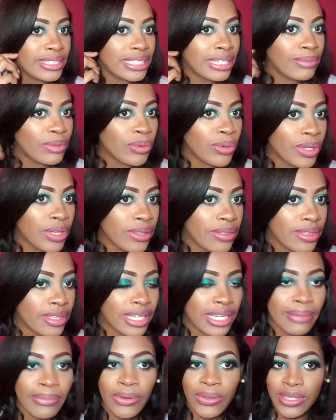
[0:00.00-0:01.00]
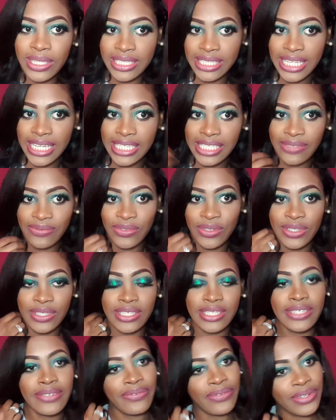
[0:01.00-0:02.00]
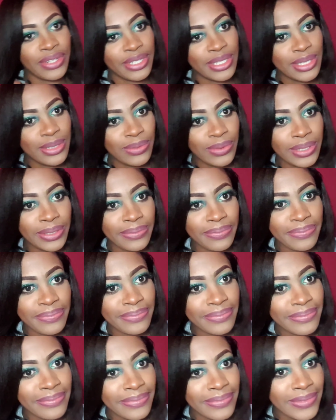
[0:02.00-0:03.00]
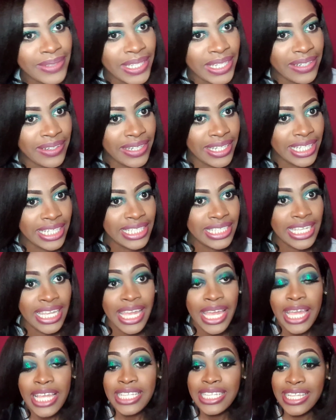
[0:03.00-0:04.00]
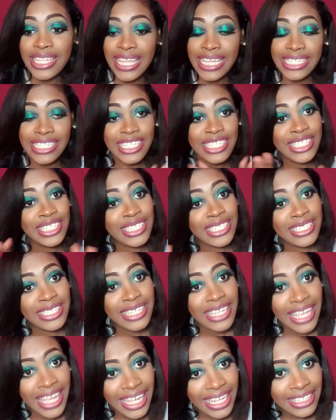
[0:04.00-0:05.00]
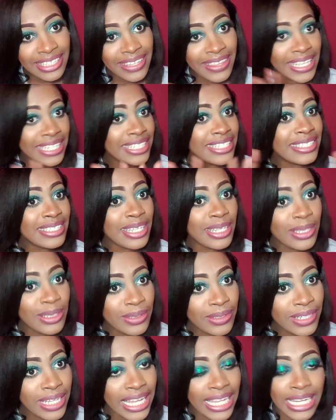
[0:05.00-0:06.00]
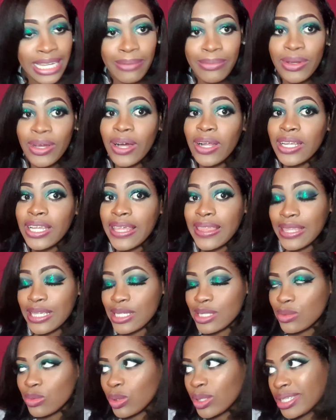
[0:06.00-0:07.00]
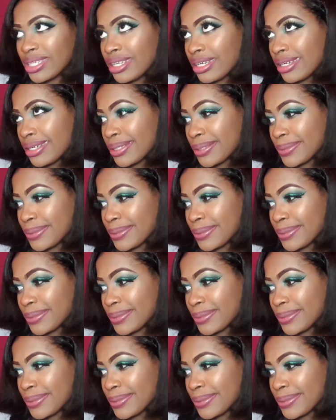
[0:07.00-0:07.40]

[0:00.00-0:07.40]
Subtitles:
Tell me what you think about this lightning versus the first one. Alright, so that is it. That is the look, and I'm calling this one